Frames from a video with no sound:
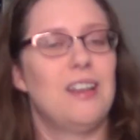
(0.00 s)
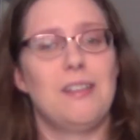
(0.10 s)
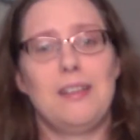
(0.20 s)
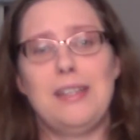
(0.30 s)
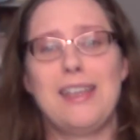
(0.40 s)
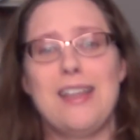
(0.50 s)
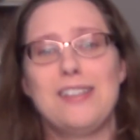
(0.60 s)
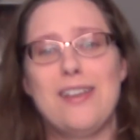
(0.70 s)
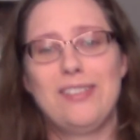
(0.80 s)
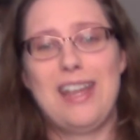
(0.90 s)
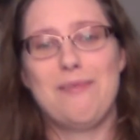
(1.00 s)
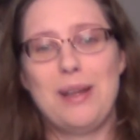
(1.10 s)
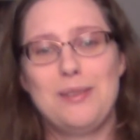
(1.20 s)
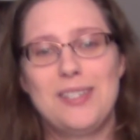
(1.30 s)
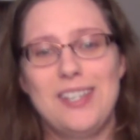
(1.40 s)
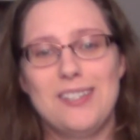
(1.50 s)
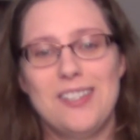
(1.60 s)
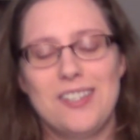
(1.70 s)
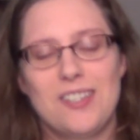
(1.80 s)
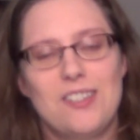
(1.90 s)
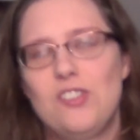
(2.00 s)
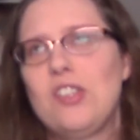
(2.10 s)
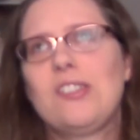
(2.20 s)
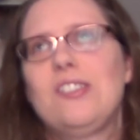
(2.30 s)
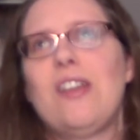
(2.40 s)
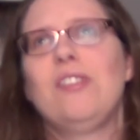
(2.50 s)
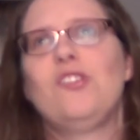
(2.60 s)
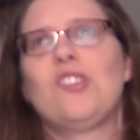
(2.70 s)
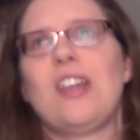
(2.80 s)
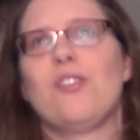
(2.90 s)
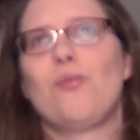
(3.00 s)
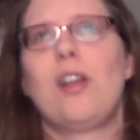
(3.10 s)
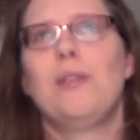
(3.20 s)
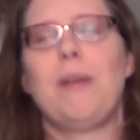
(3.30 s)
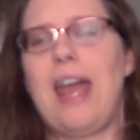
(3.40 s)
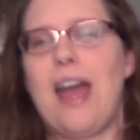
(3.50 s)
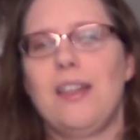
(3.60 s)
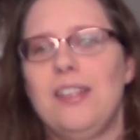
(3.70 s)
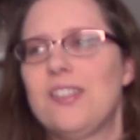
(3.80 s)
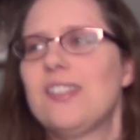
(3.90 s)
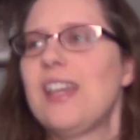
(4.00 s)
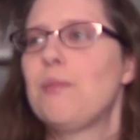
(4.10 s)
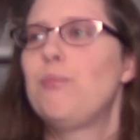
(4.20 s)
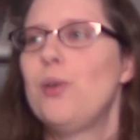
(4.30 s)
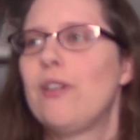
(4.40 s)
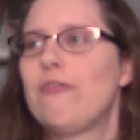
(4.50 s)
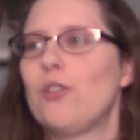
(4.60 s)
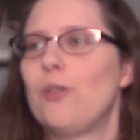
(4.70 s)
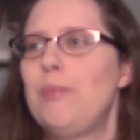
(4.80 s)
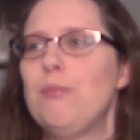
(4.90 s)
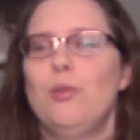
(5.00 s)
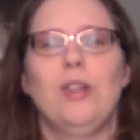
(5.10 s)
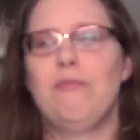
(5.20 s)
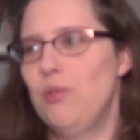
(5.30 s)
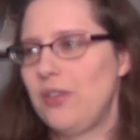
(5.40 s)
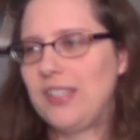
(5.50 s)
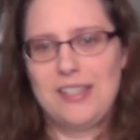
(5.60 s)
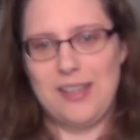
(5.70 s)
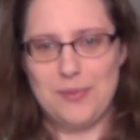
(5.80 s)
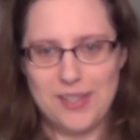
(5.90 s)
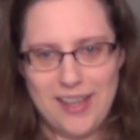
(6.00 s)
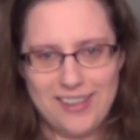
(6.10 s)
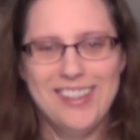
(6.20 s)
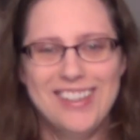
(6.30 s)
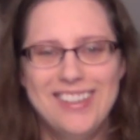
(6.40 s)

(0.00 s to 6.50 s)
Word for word: yeah, I, I, definitely can't wait to get to this. this. This definitely just sounds right up my alley. This is like a book for people who love books, it sounds like.